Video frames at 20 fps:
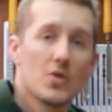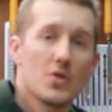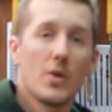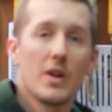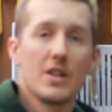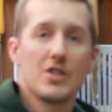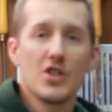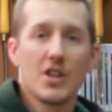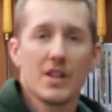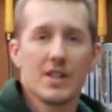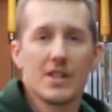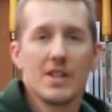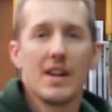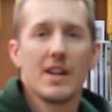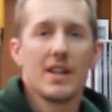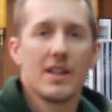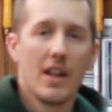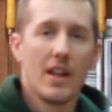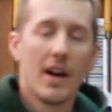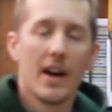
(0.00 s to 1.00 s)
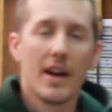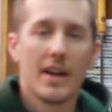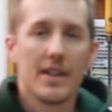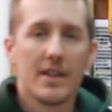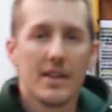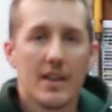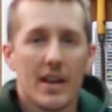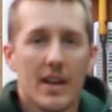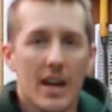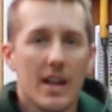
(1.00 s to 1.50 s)
So I checked
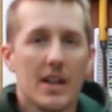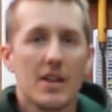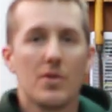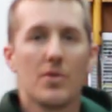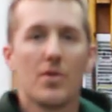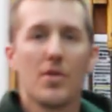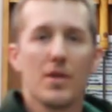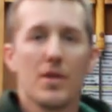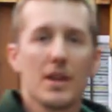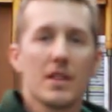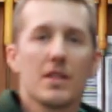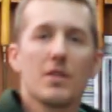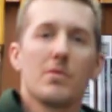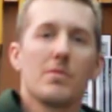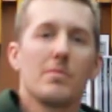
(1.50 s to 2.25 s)
online and you'd think